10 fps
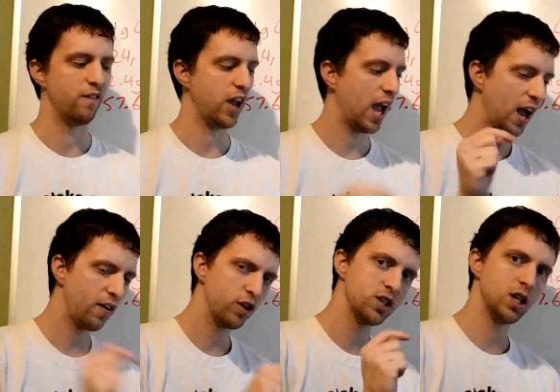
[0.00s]
If
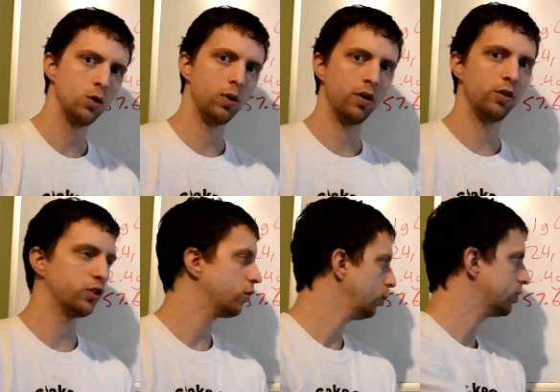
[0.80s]
every single one of
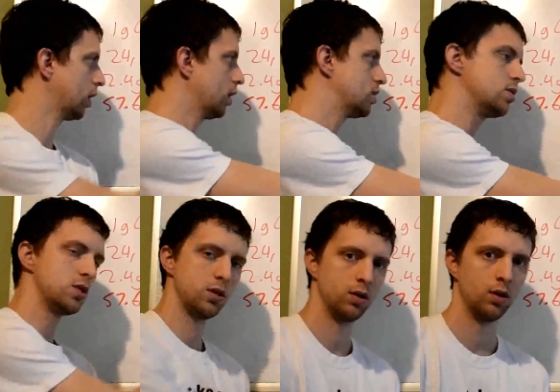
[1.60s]
those
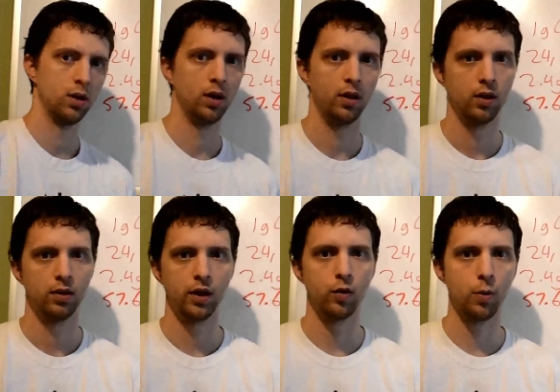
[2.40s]
photons
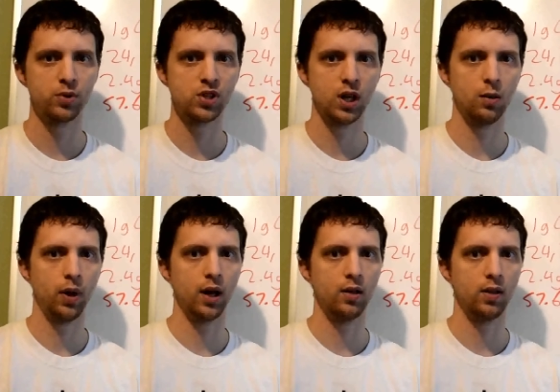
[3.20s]
that are
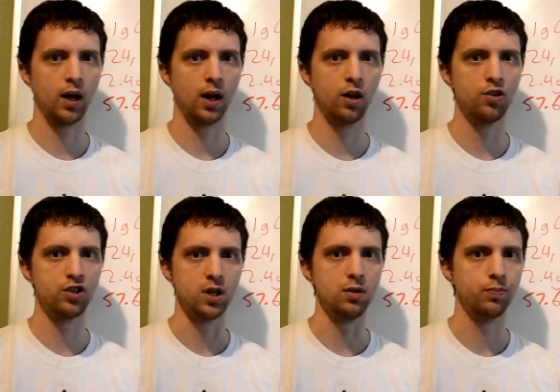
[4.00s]
represented by that
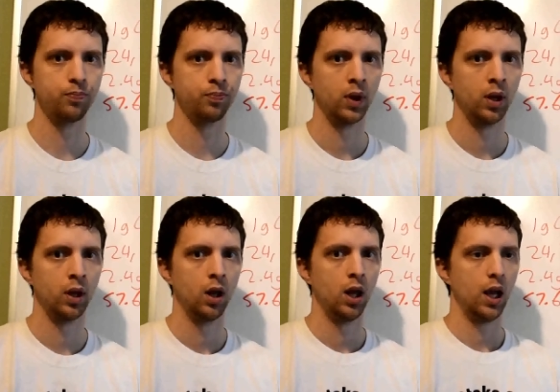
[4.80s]
energy
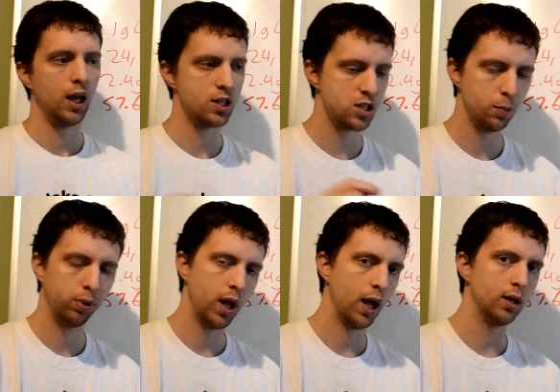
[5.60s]
hits the
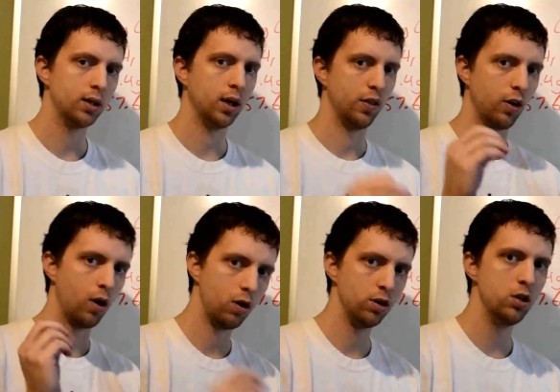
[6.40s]
plant and
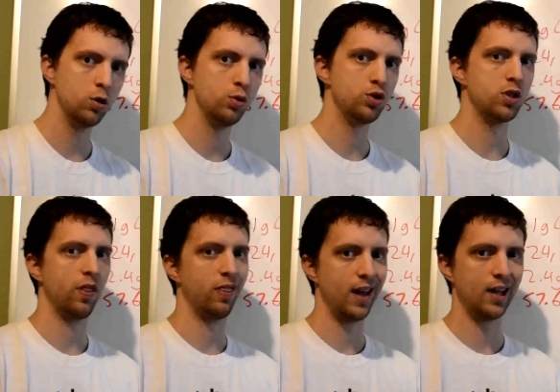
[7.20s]
they're all
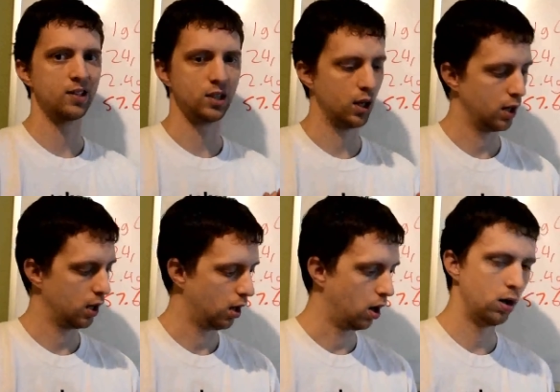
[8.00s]
used, that's
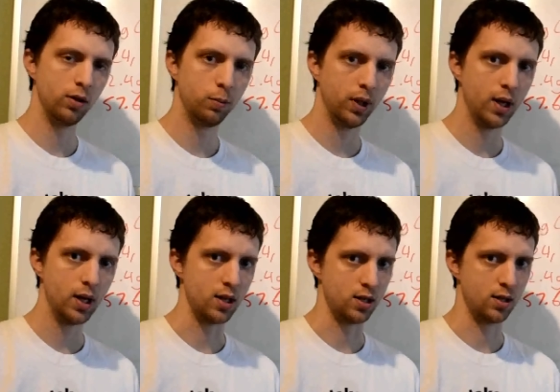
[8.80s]
all the
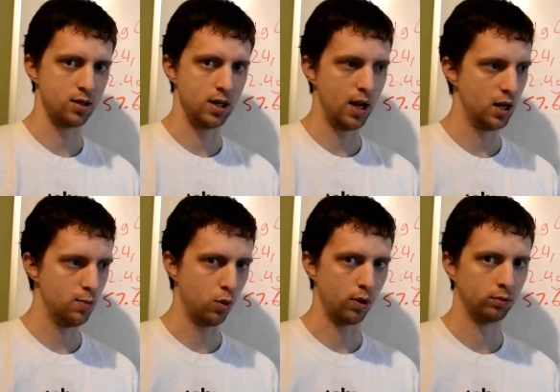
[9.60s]
plant needs. It doesn't need
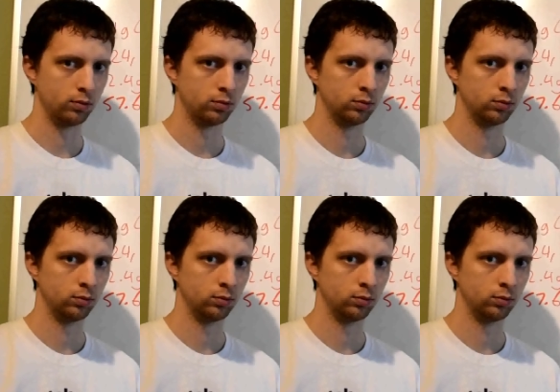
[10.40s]
any more.